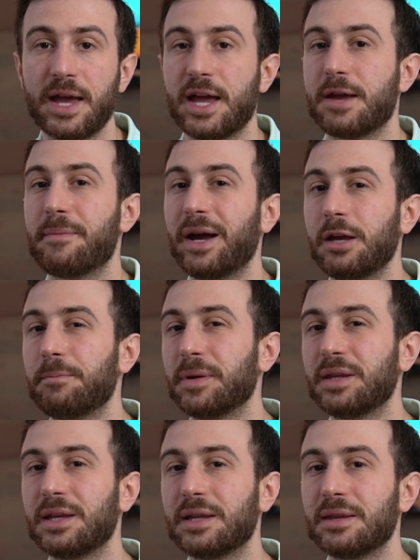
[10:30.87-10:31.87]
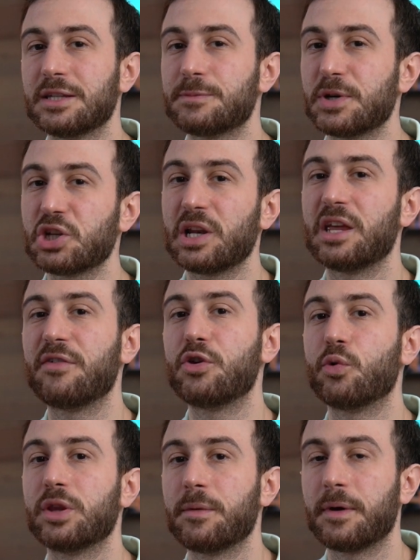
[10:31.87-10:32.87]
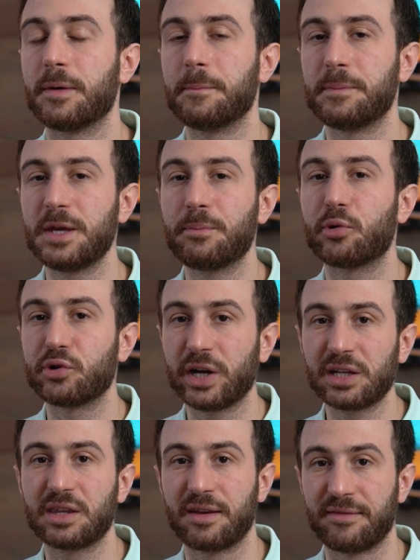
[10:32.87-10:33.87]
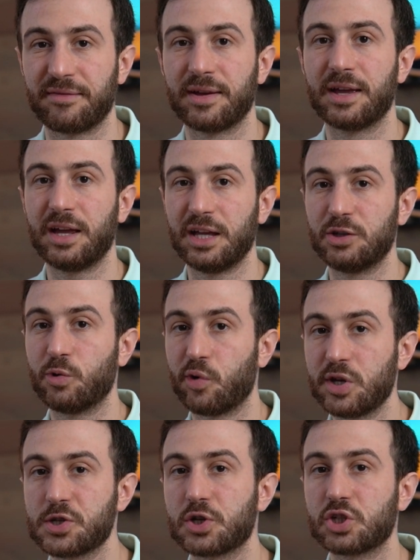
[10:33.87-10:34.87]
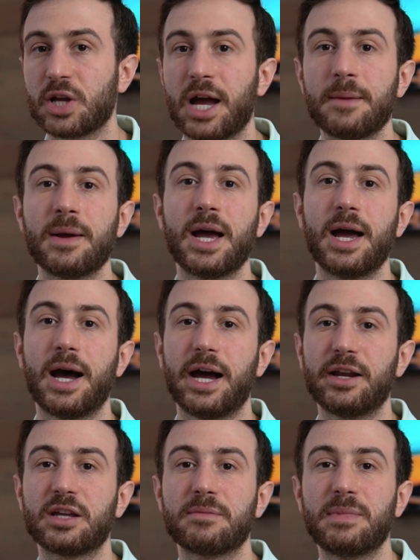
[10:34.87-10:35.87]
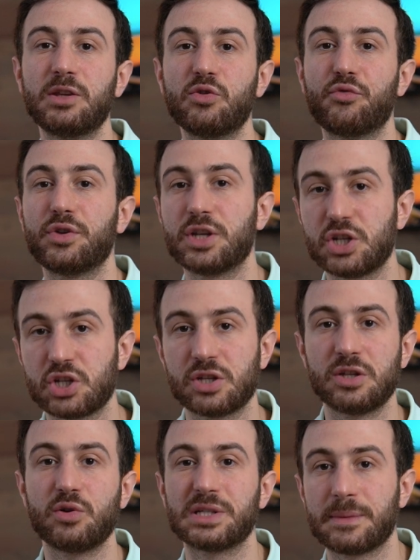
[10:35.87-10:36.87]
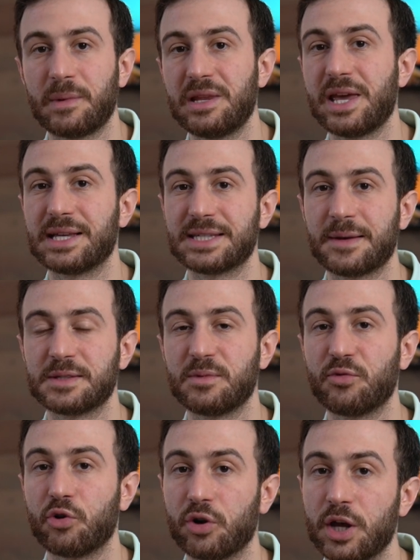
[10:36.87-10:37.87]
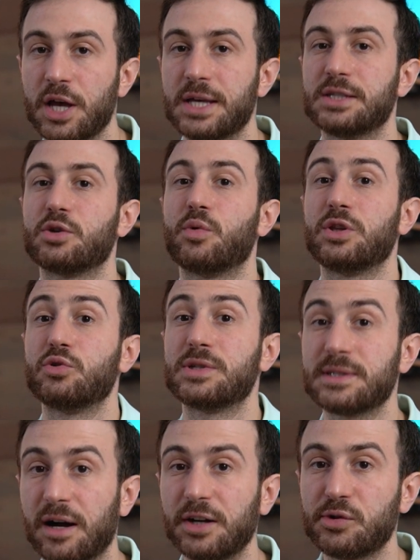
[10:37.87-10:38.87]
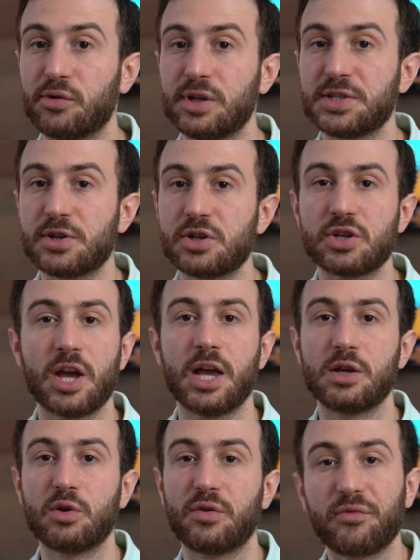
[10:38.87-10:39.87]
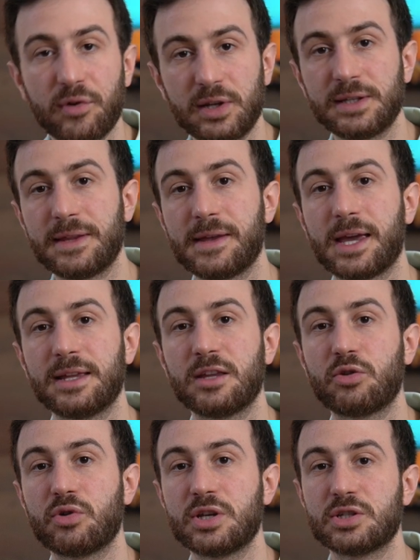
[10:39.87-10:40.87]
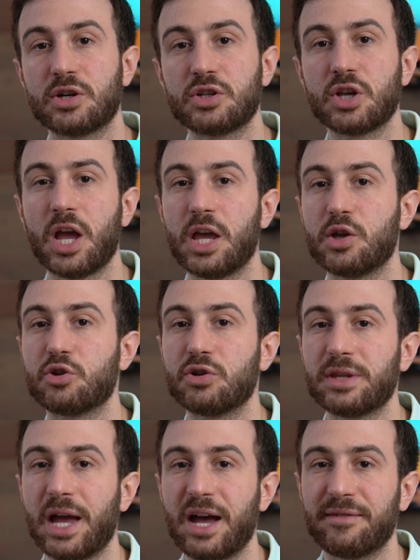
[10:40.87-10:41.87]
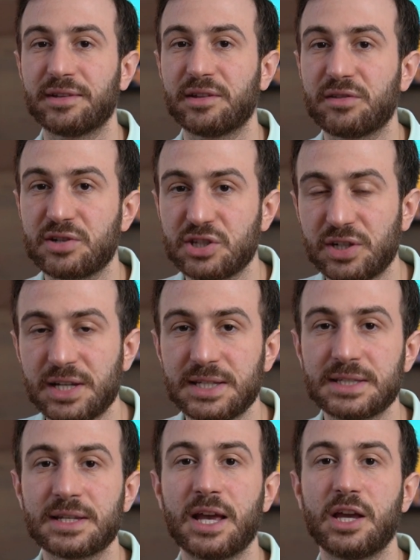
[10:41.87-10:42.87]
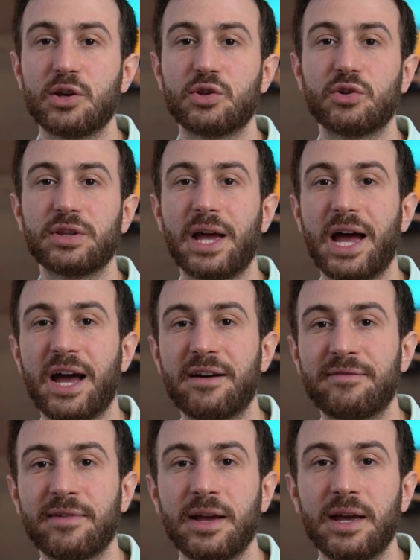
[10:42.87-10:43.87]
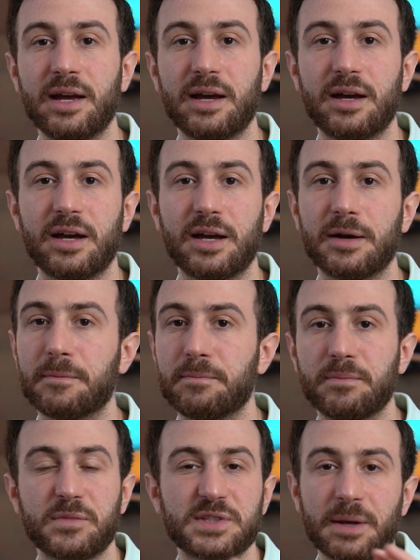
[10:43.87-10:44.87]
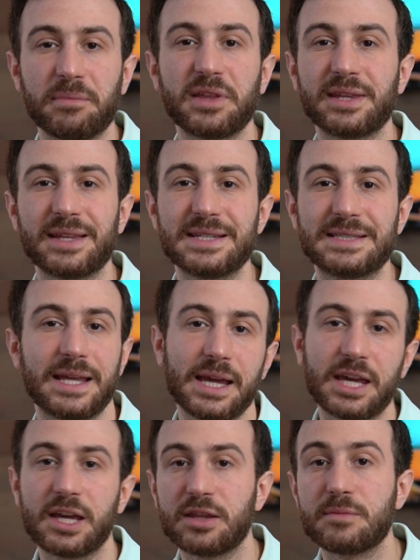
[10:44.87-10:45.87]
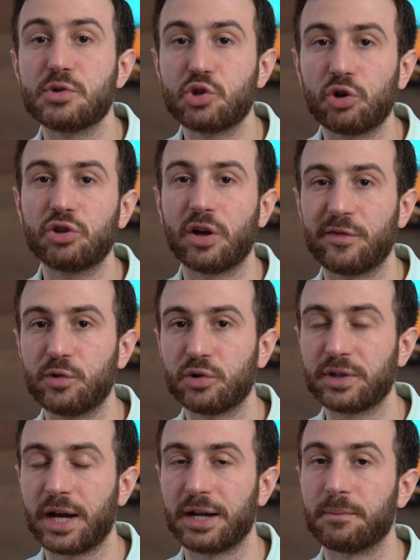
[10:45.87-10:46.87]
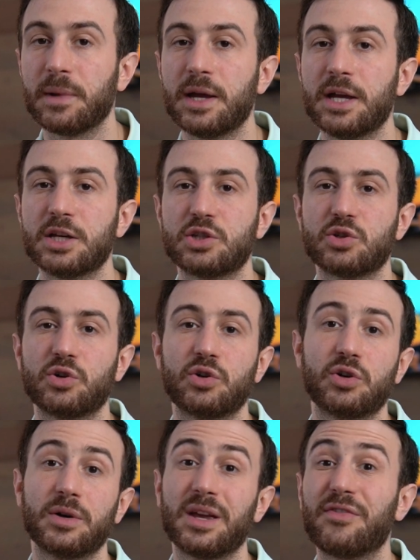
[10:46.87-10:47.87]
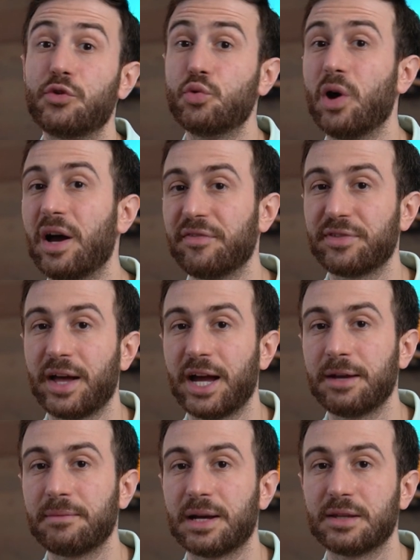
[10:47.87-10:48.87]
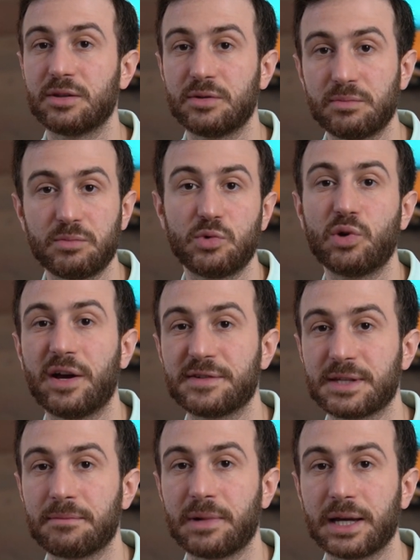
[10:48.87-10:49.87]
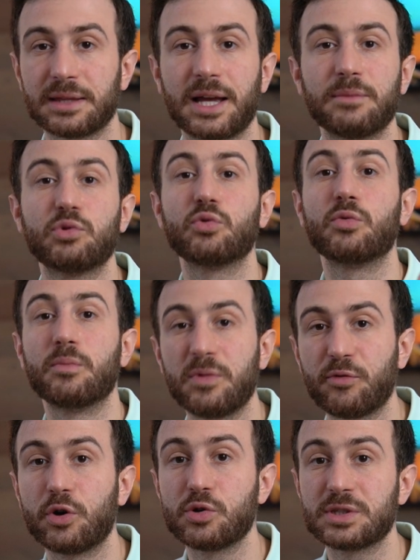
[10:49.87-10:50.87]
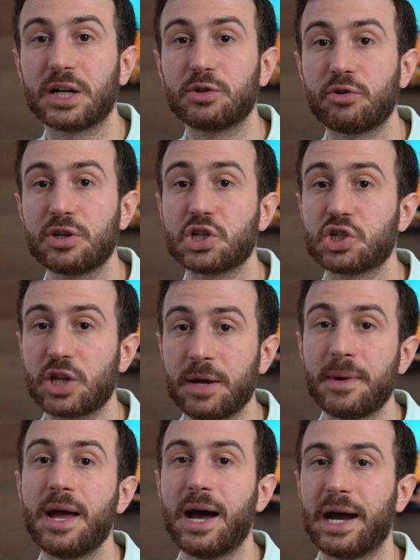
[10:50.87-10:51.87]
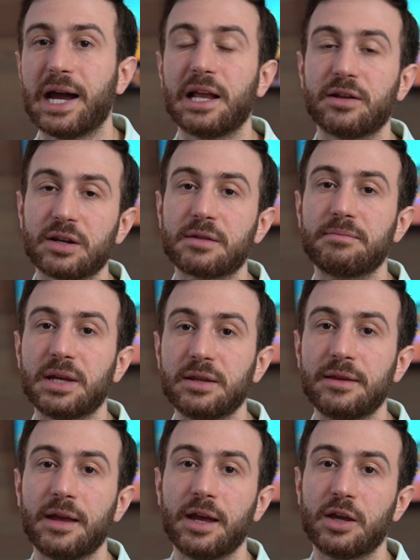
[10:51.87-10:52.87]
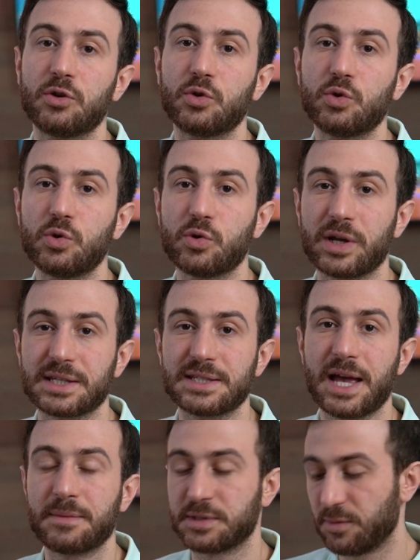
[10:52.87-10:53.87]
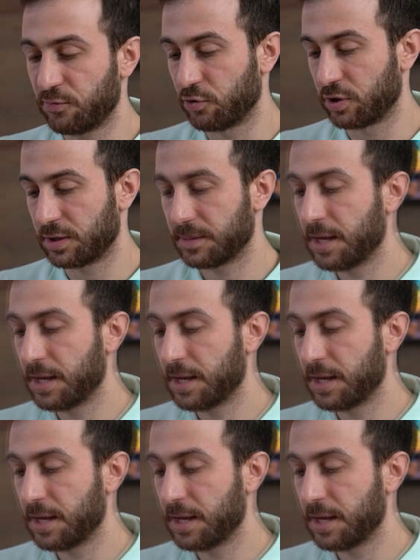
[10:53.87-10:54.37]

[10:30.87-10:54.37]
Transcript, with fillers: In my opinion, especially if you want to be productive in your research time, I recommend you finish the USMLE exams before. So when you start your research, you're fully dedicated to research. You don't have another stress. You don't have uh, something that is taking the majority of your time. So if you have time and you have some like time to before you start your research time, I highly recommend you do your exams before.